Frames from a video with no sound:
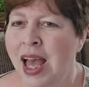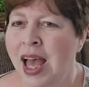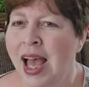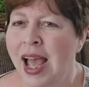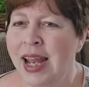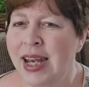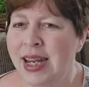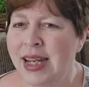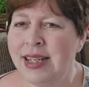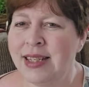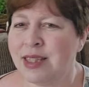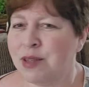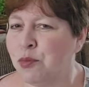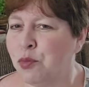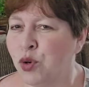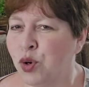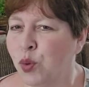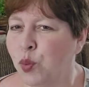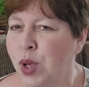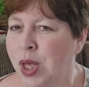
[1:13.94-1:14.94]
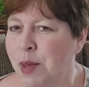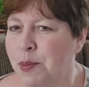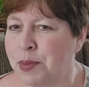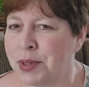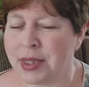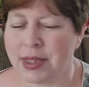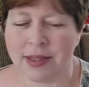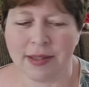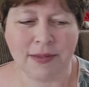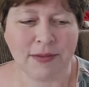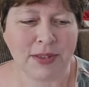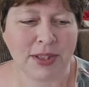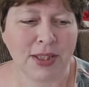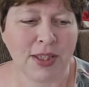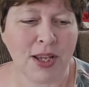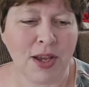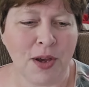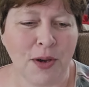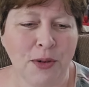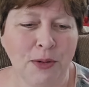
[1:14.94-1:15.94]
I need some more whips.
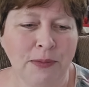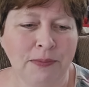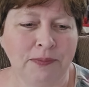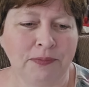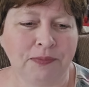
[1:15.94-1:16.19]
So,